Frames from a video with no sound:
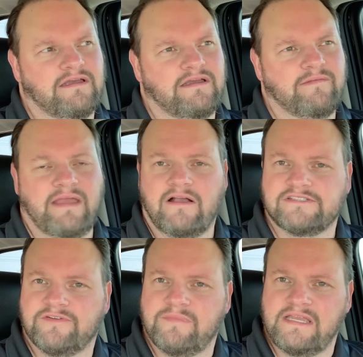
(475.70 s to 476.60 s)
It may
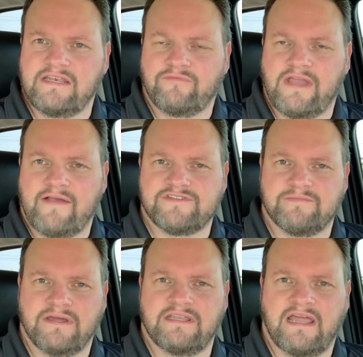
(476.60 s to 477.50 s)
also mean if we have some
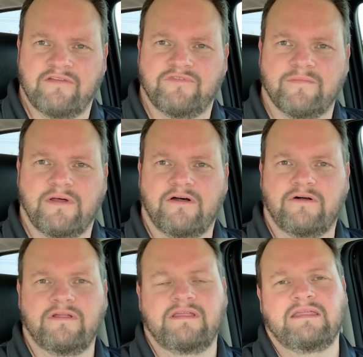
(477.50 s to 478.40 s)
Monday night
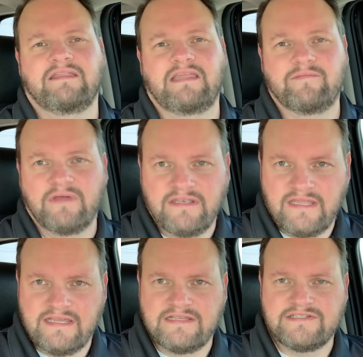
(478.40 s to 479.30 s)
football, that
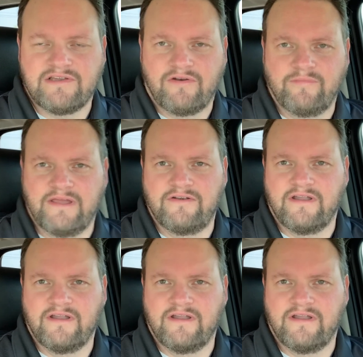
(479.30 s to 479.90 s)
Mondays are better